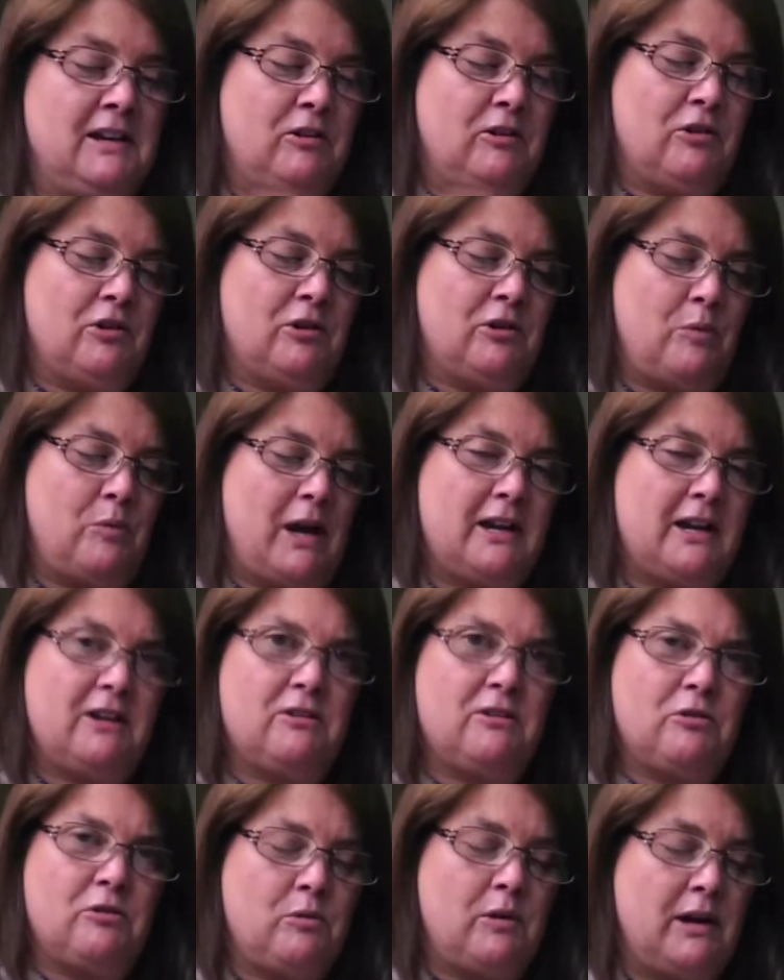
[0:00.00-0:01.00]
or a
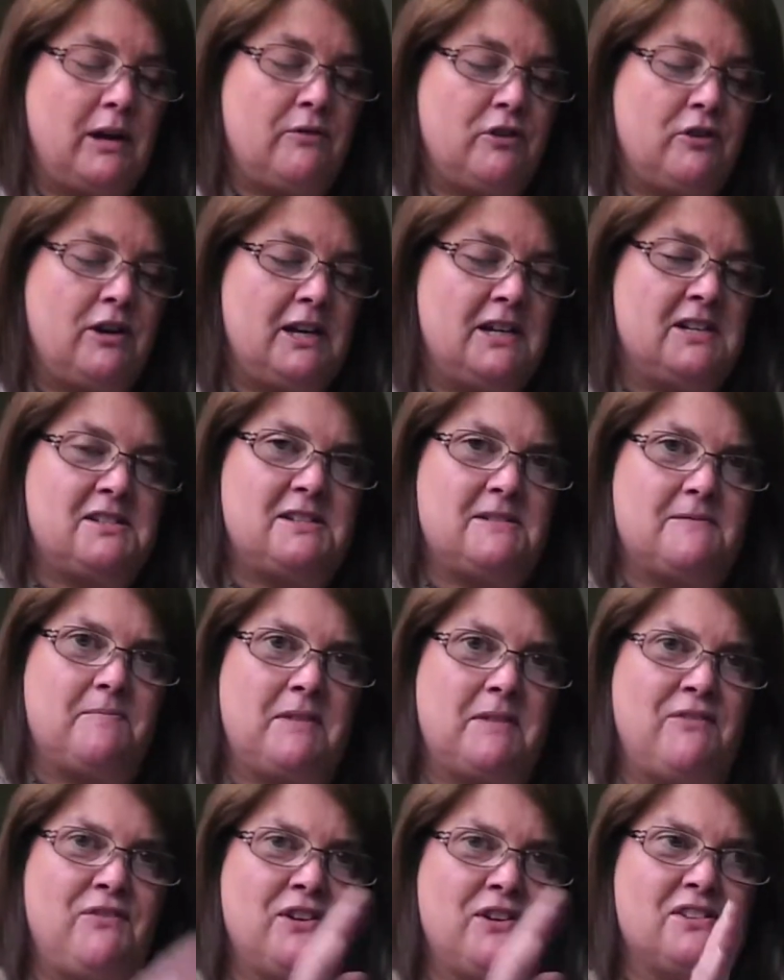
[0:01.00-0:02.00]
wagon or whatever,
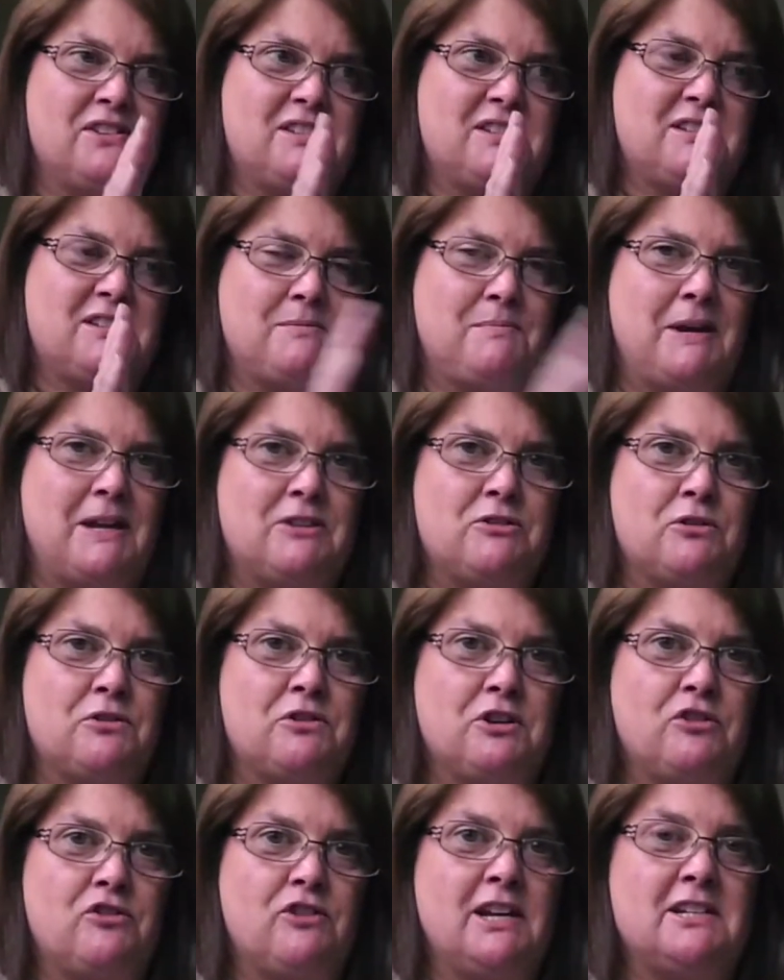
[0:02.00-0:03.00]
if it's depending on
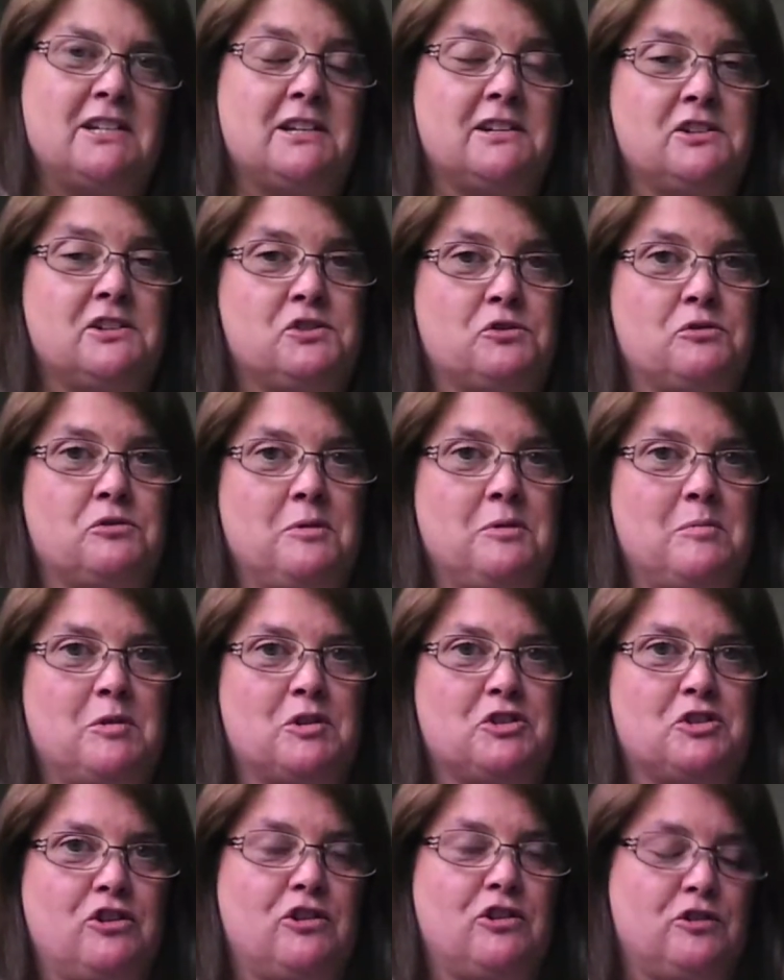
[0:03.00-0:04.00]
the gradient, it's going to be
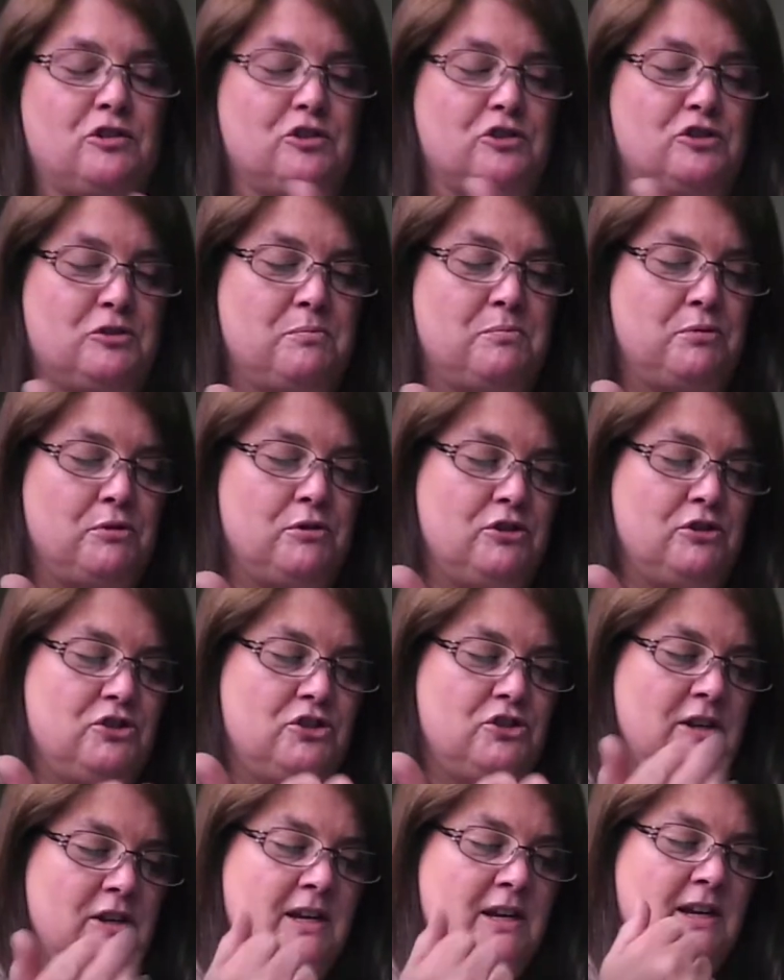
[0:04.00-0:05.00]
much harder to
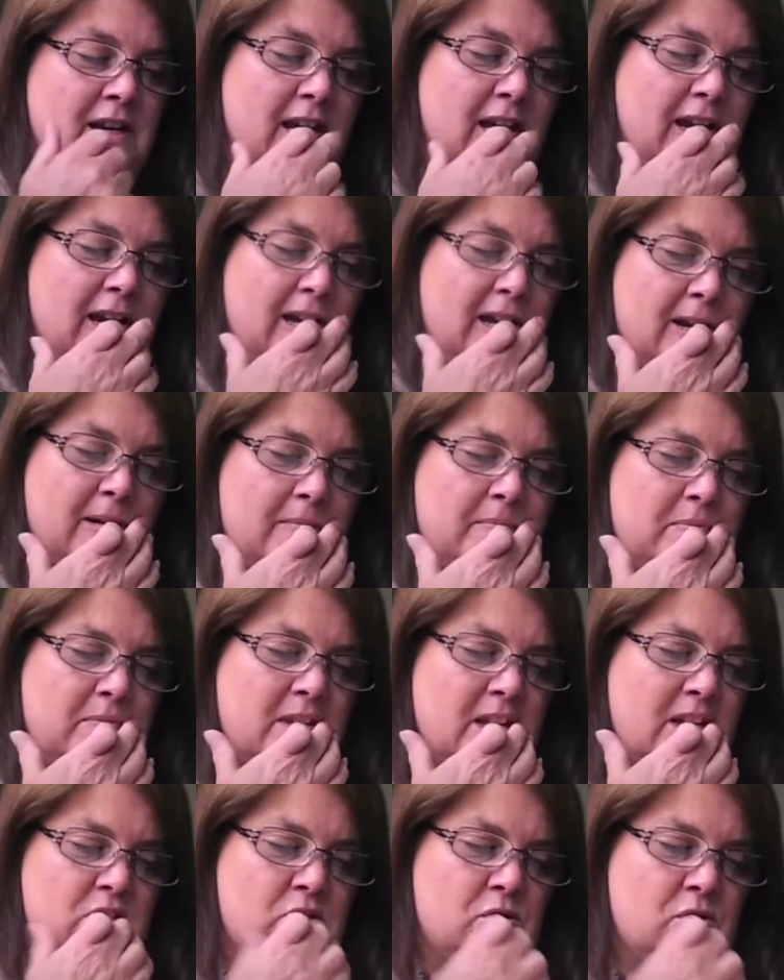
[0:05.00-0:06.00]
push.
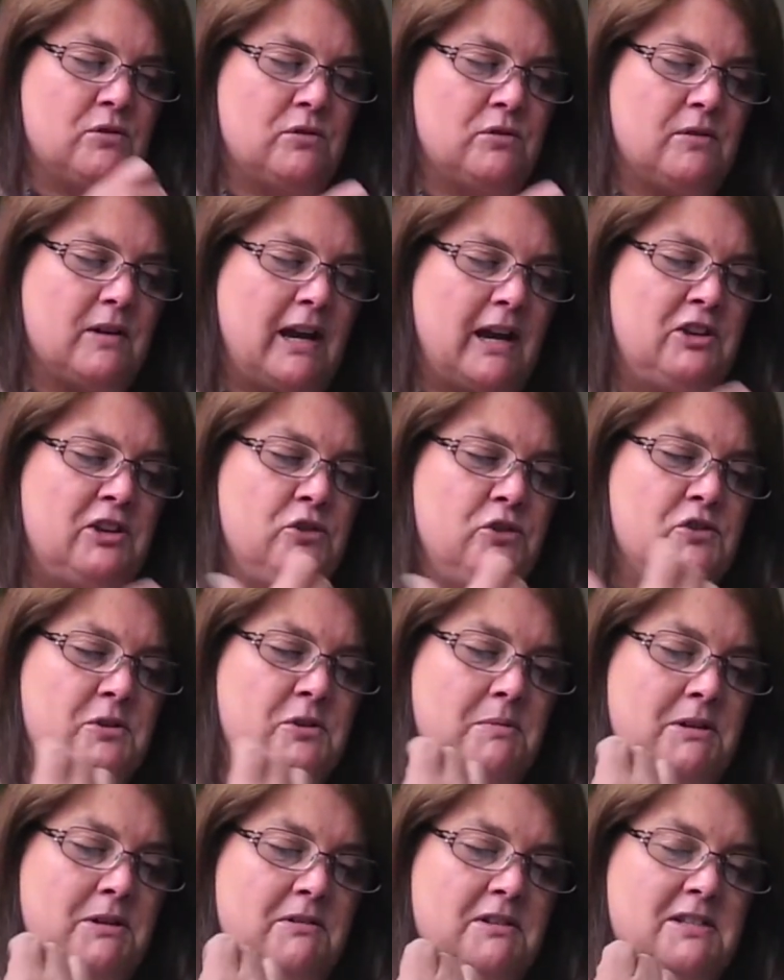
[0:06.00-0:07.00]
So, and
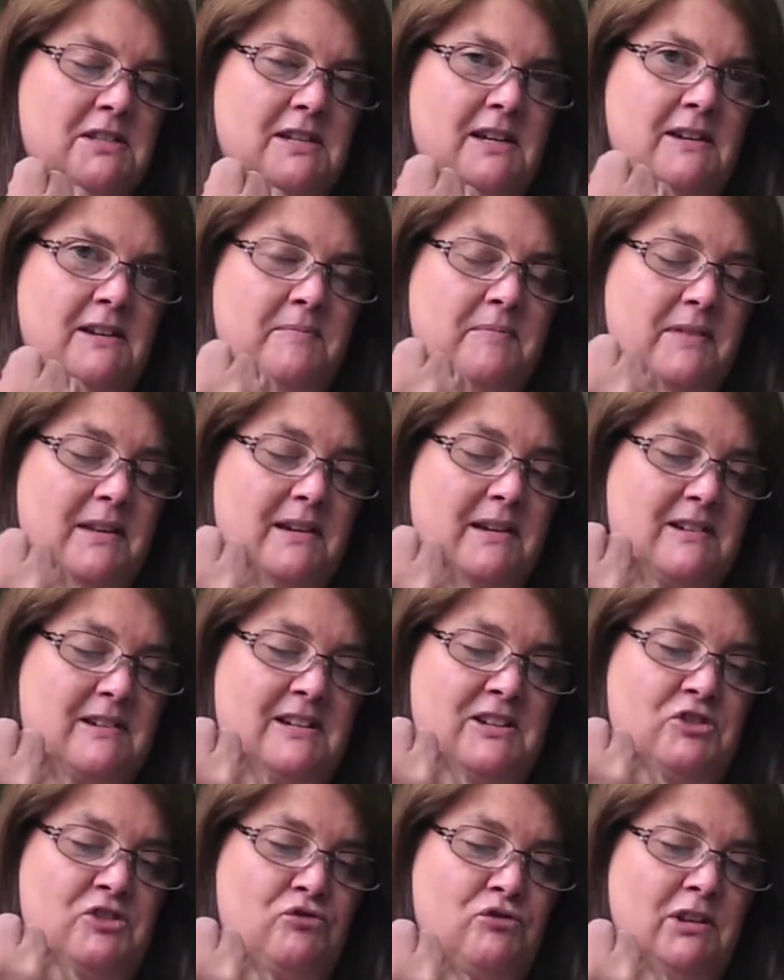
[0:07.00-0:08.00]
usability
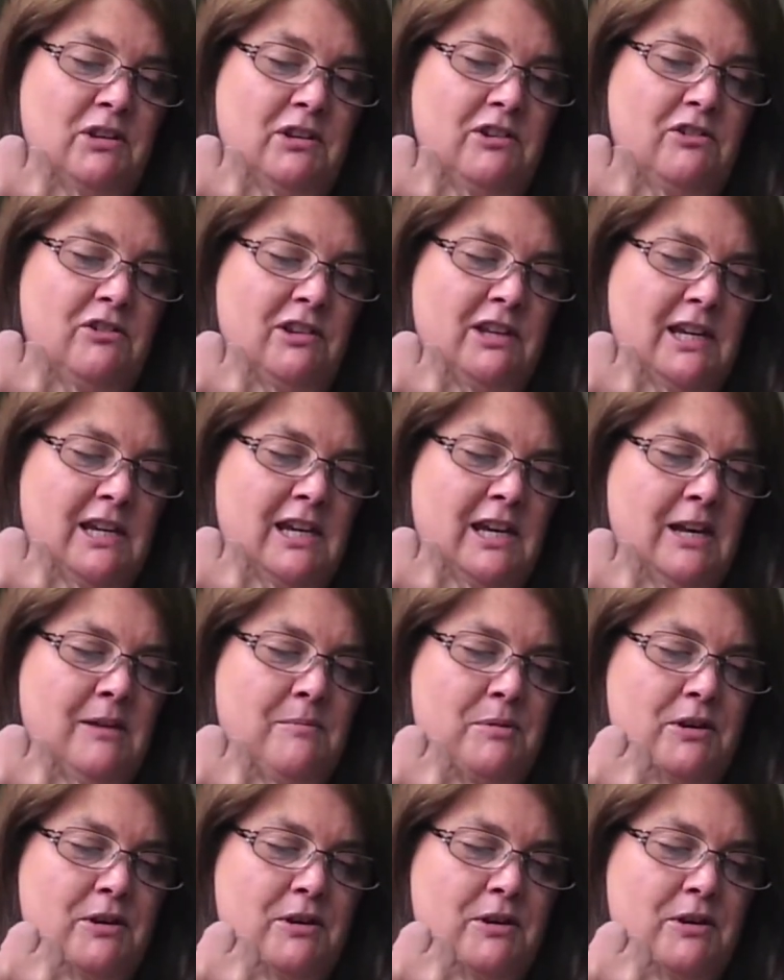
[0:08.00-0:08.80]
is really, really key,